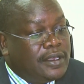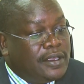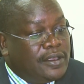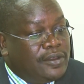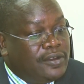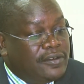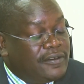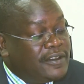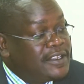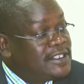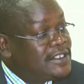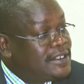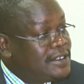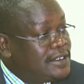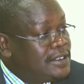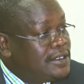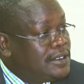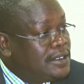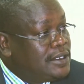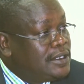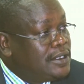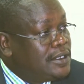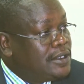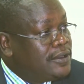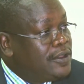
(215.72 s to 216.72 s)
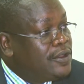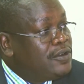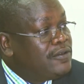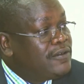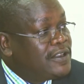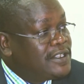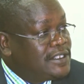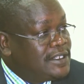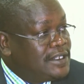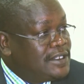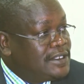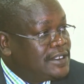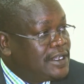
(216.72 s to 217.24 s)
University. The
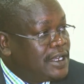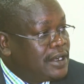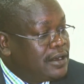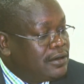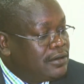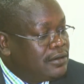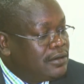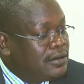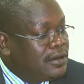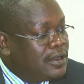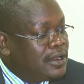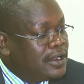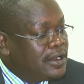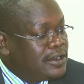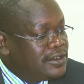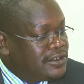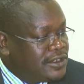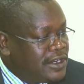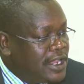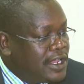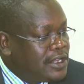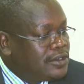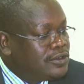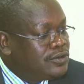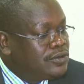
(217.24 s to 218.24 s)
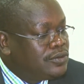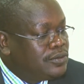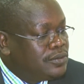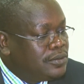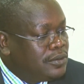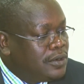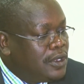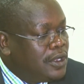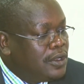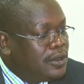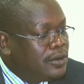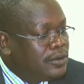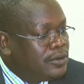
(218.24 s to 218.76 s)
universities are trying
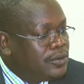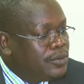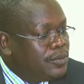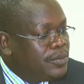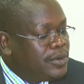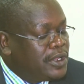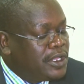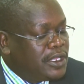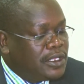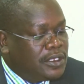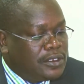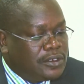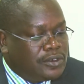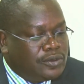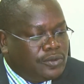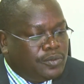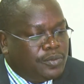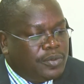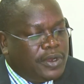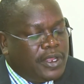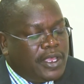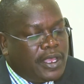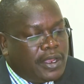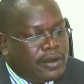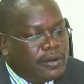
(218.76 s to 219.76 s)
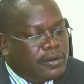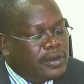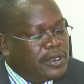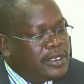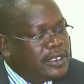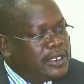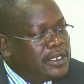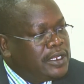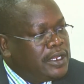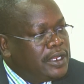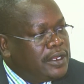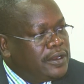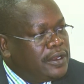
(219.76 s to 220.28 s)
to play a role
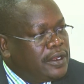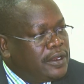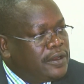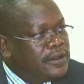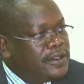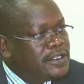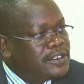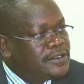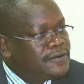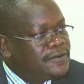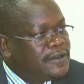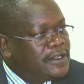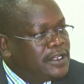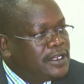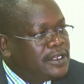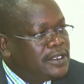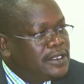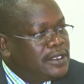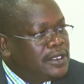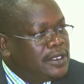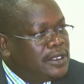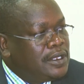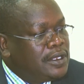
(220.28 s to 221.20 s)
in this field,